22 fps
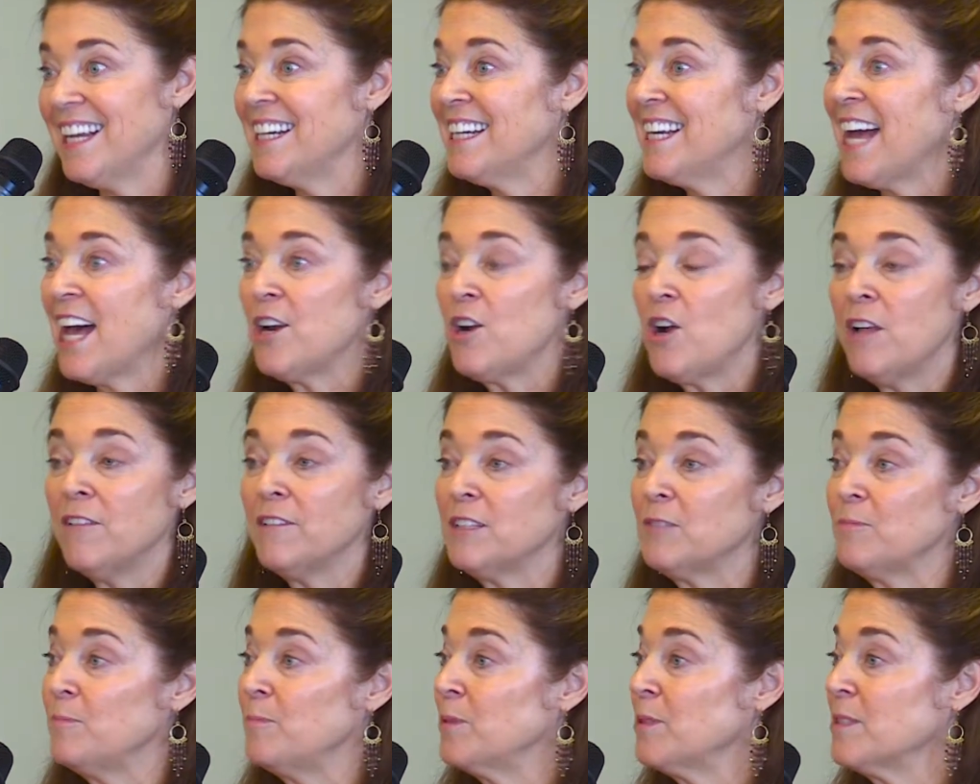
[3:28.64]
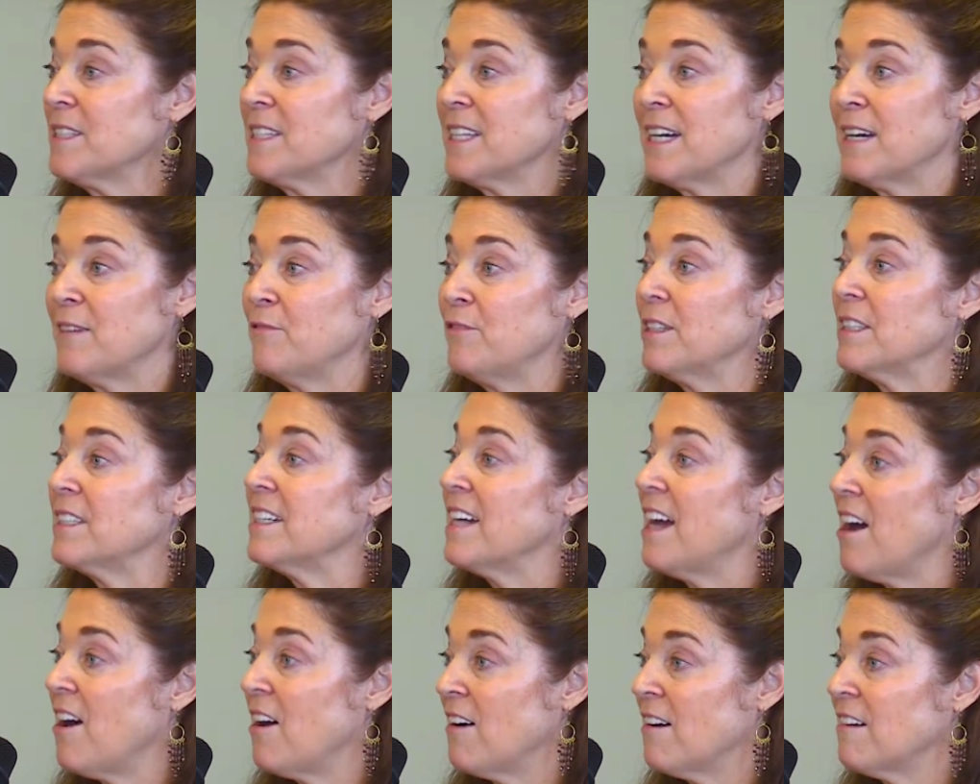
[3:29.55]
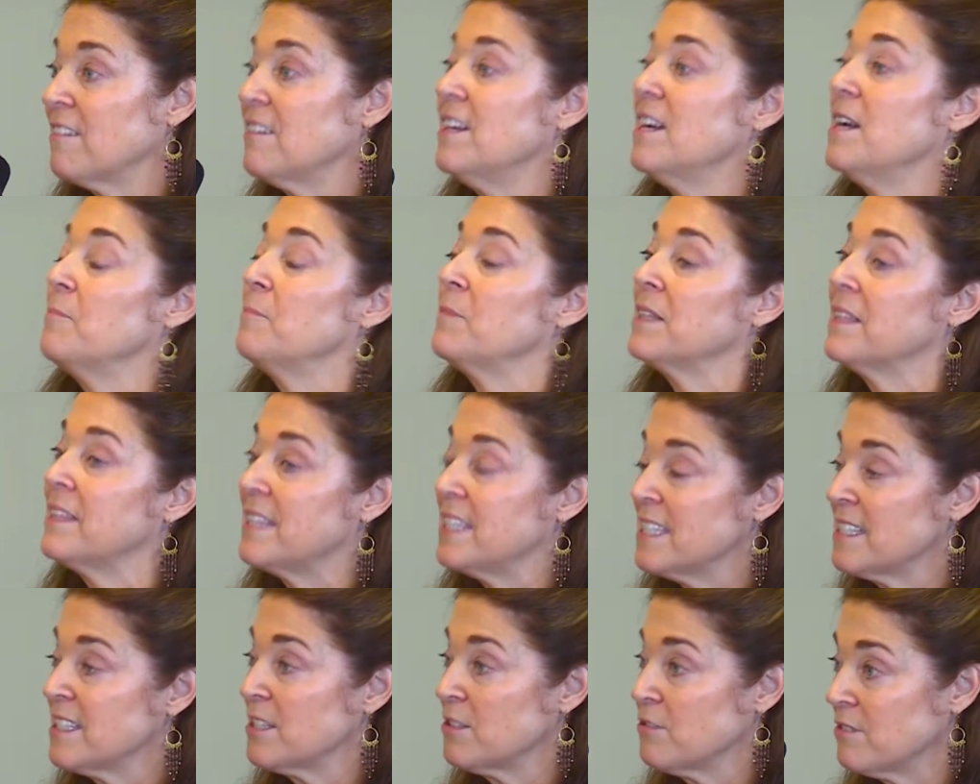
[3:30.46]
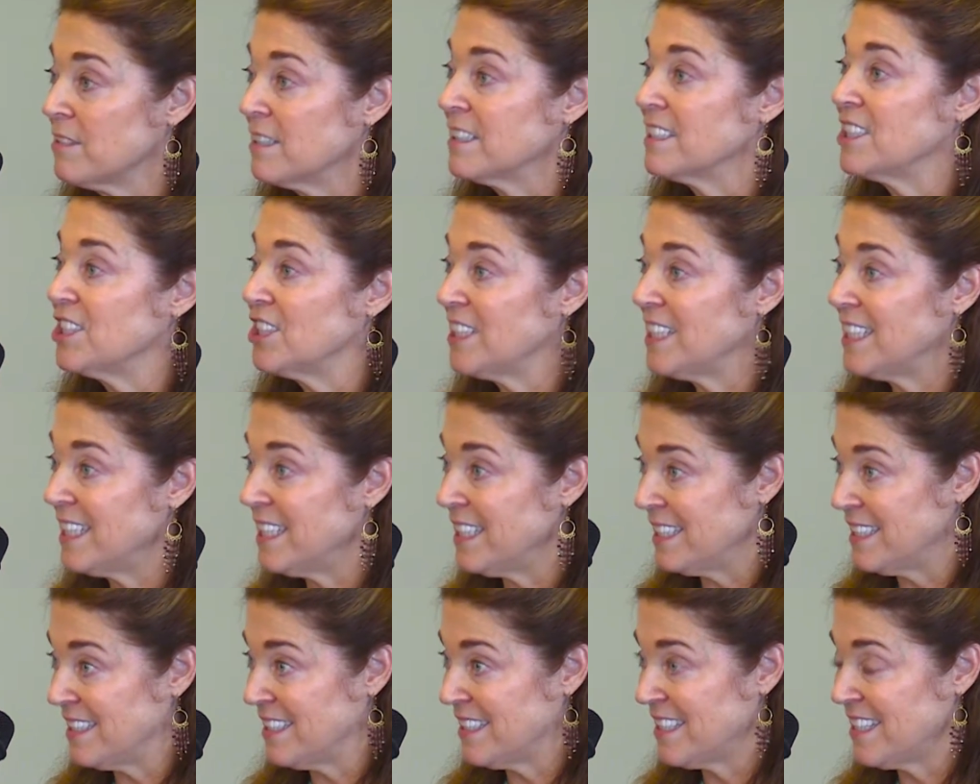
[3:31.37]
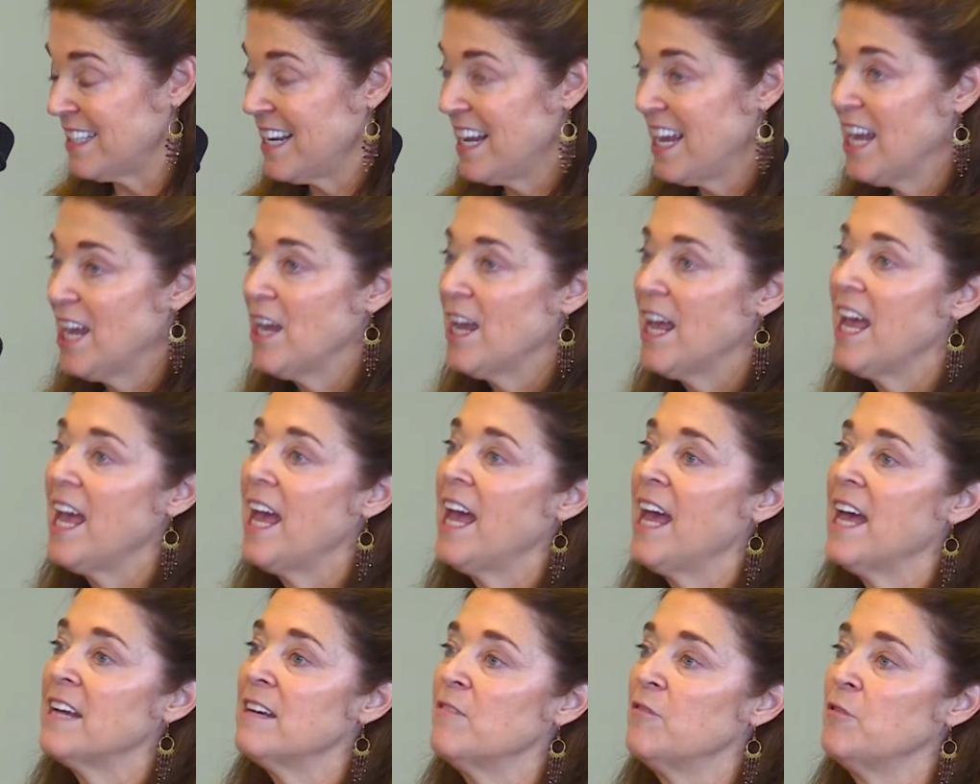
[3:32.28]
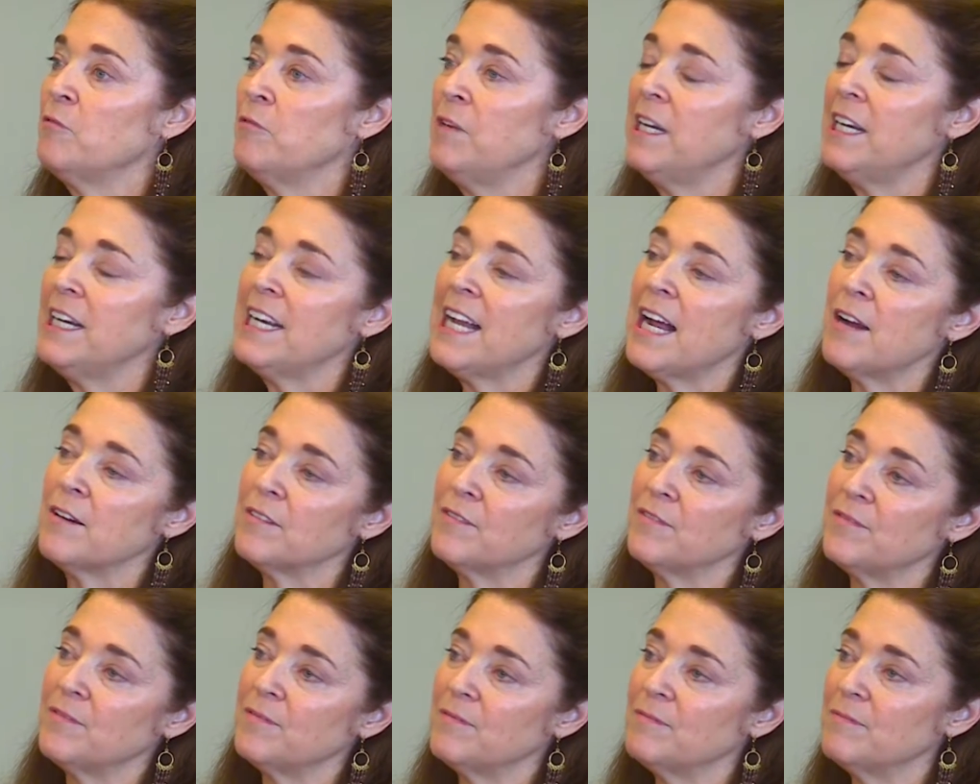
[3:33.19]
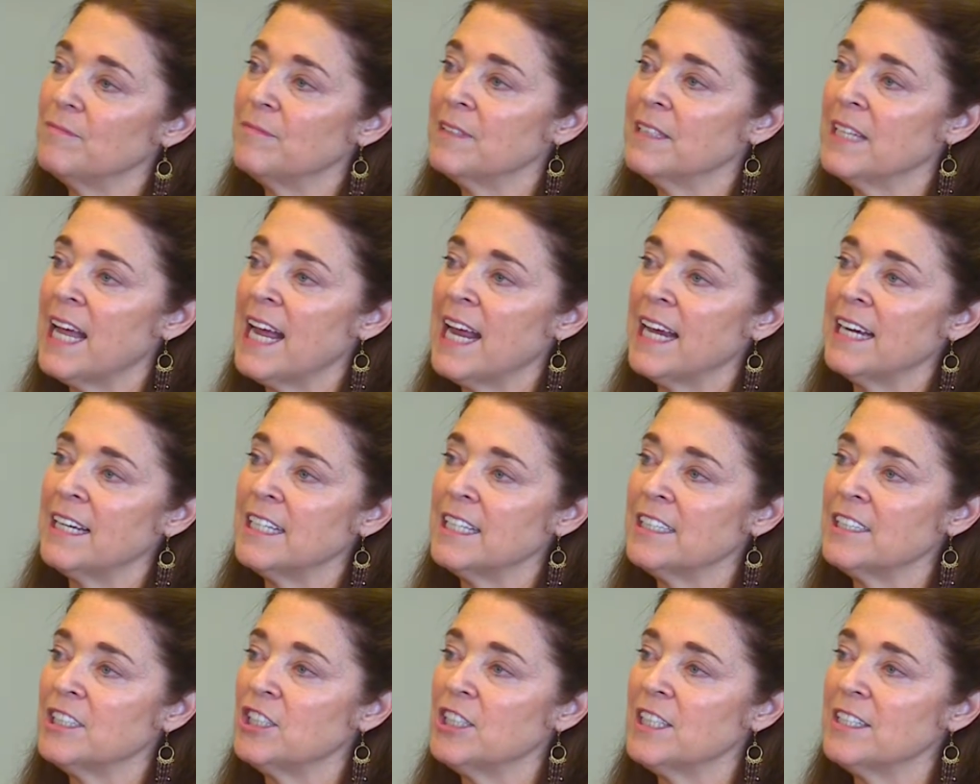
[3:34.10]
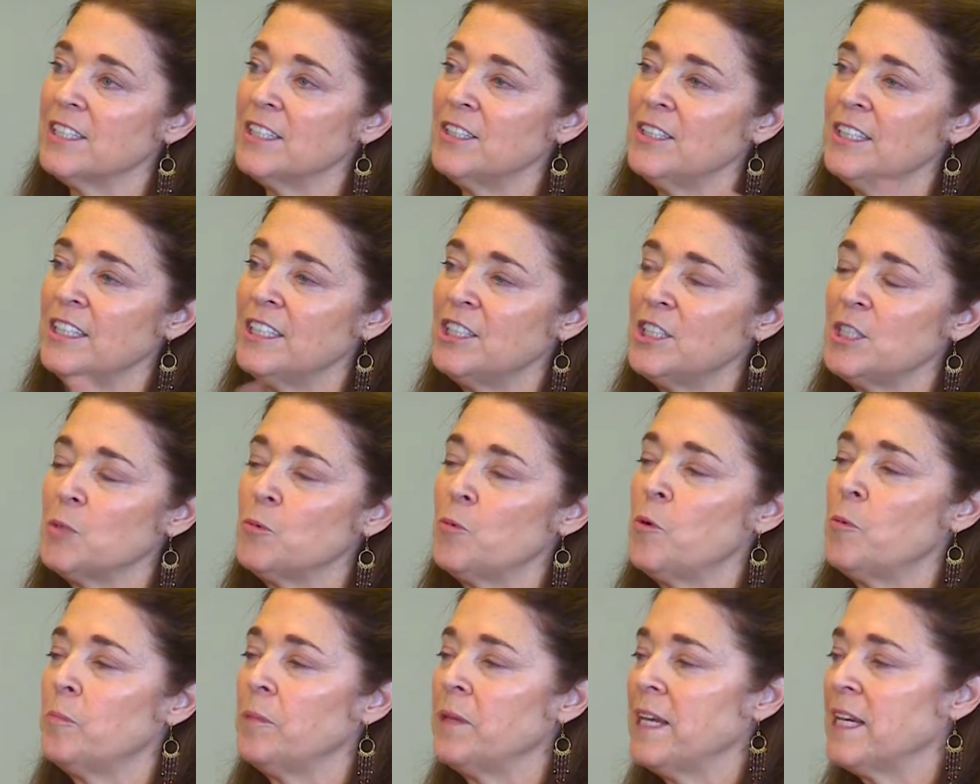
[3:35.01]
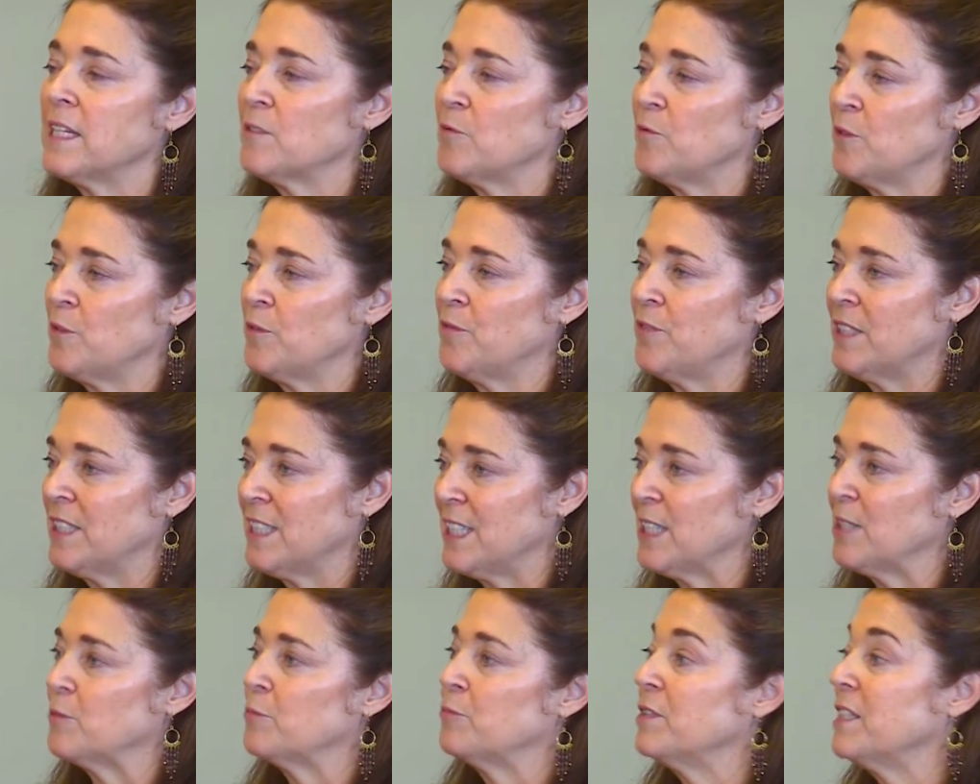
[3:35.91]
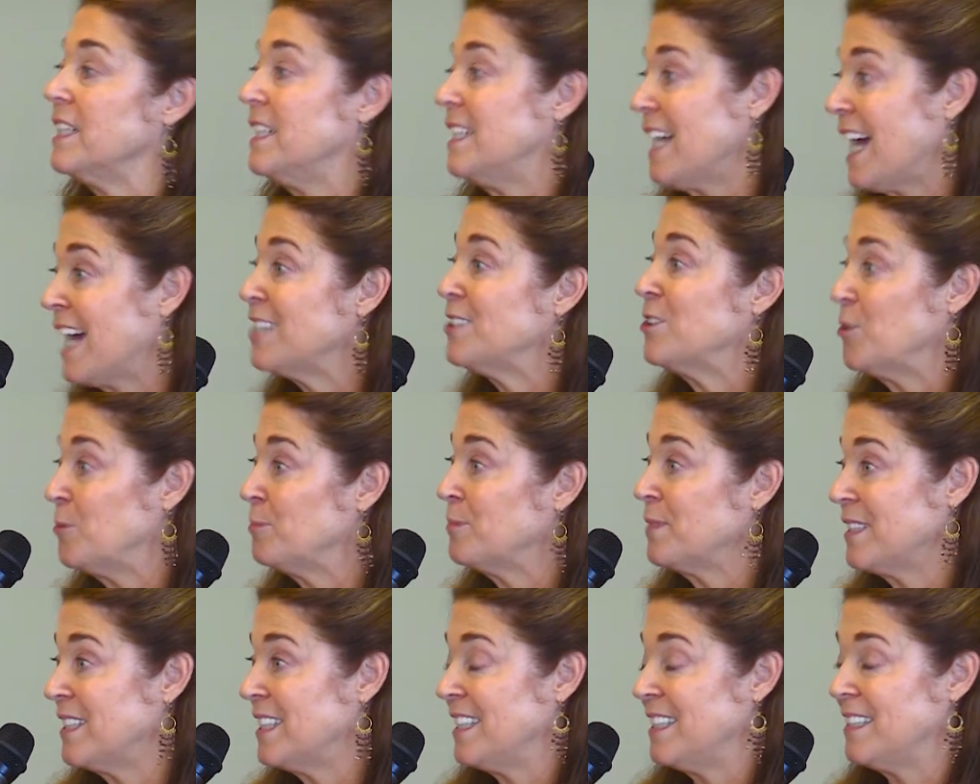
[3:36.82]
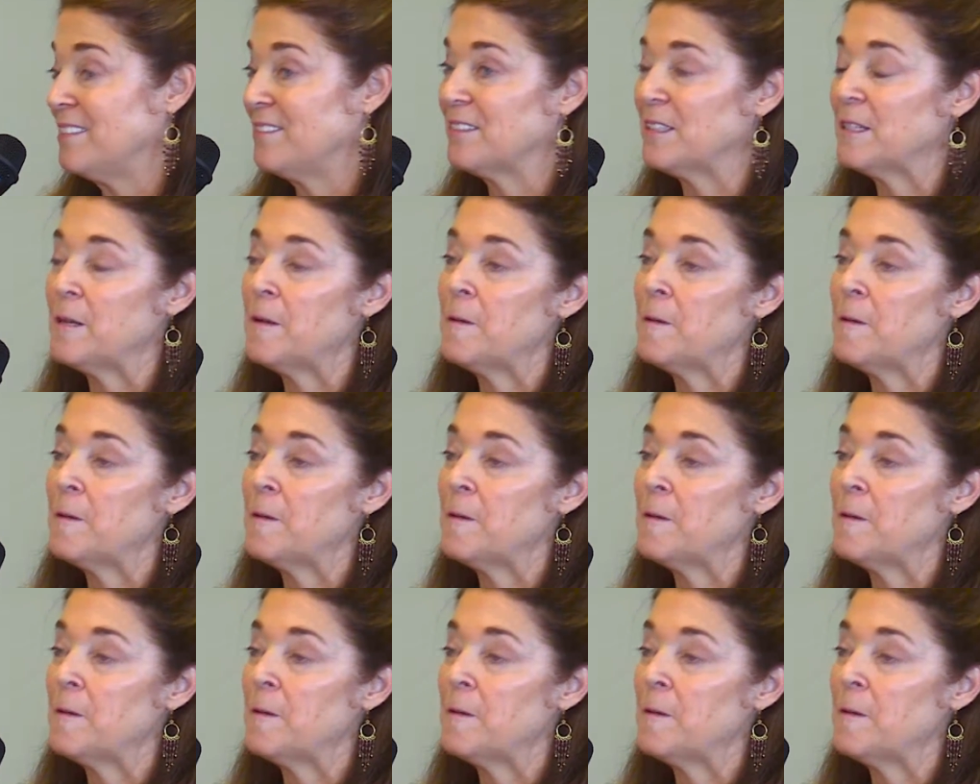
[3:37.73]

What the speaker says: Not all the books that I've written are, but this trilogy is. And if you read it out of line, it just won't be as fulfilling a read, I don't believe.